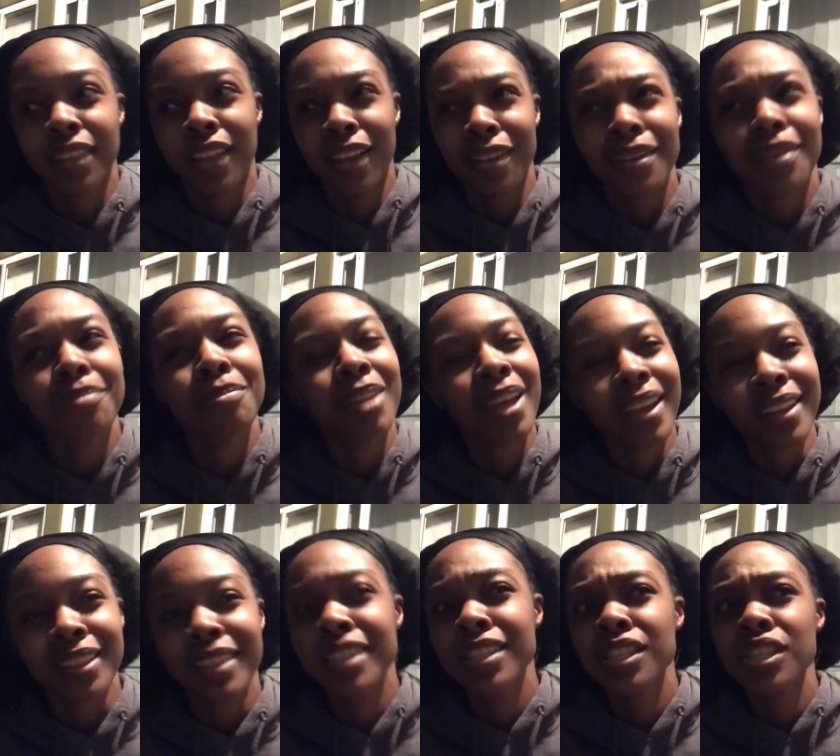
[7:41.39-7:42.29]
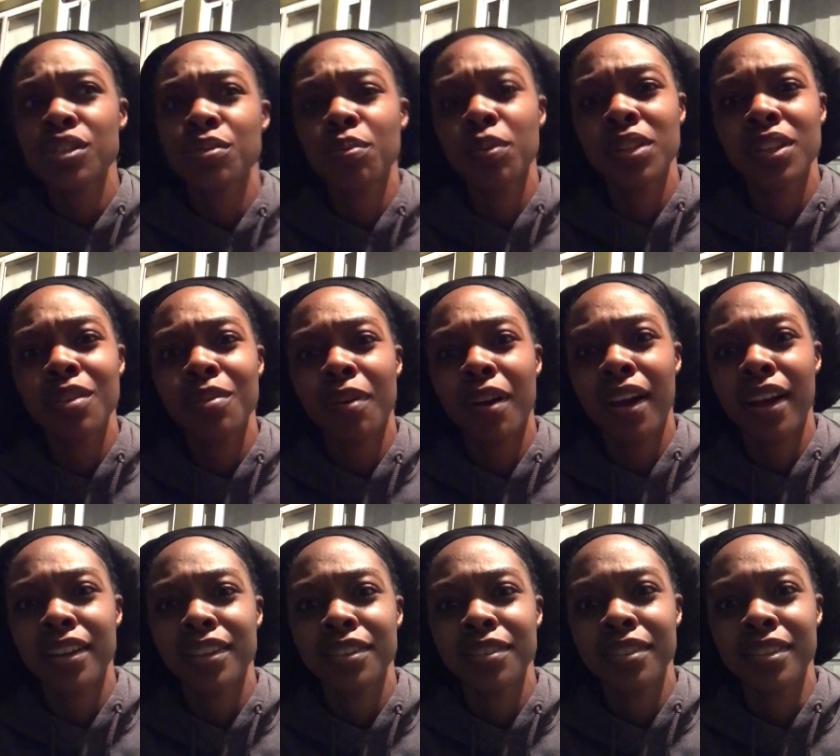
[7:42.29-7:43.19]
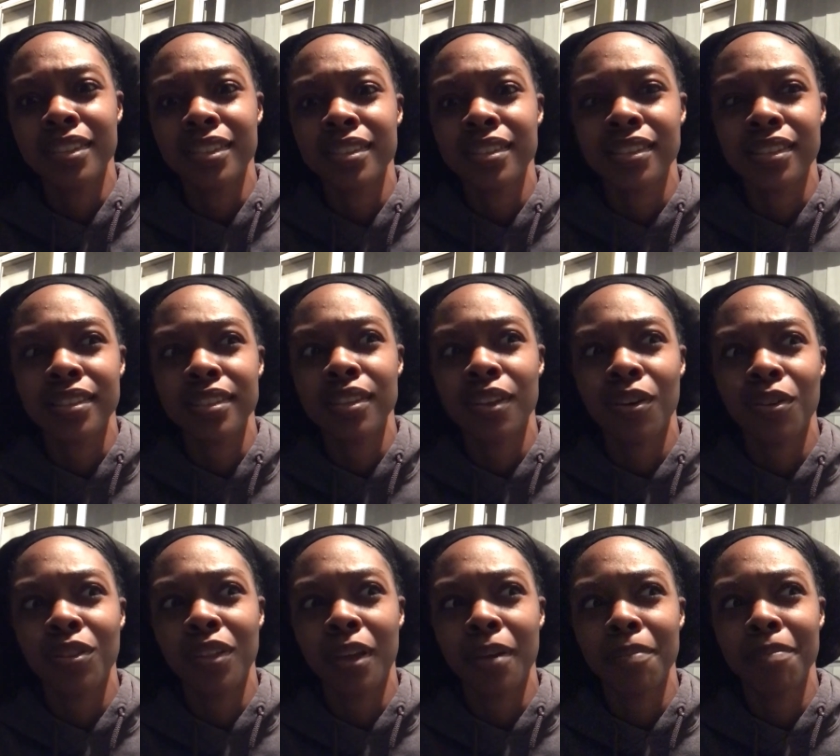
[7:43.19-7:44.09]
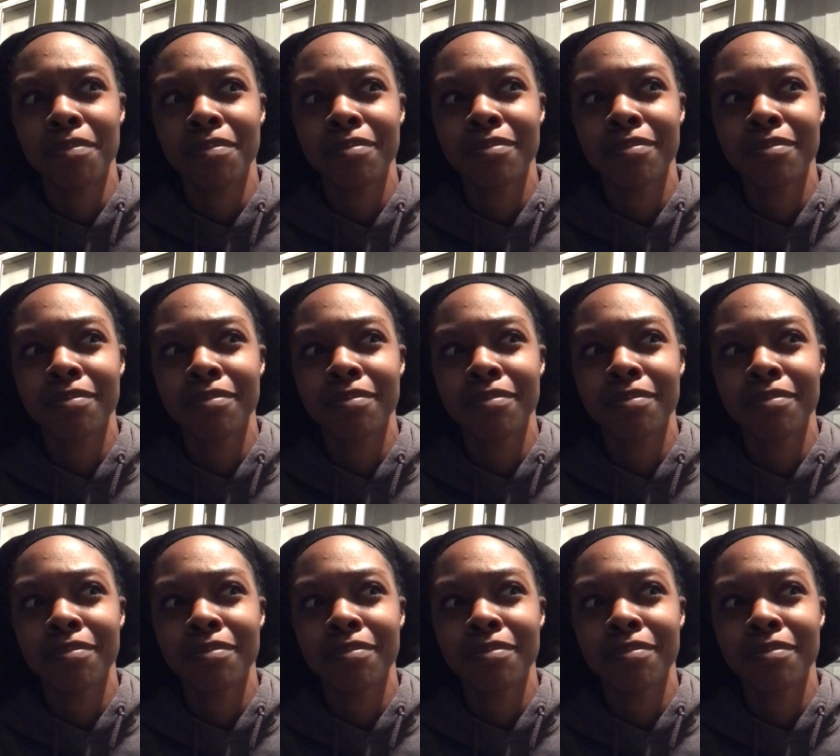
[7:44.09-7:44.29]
that, I'm like, this is really why I do this, is so that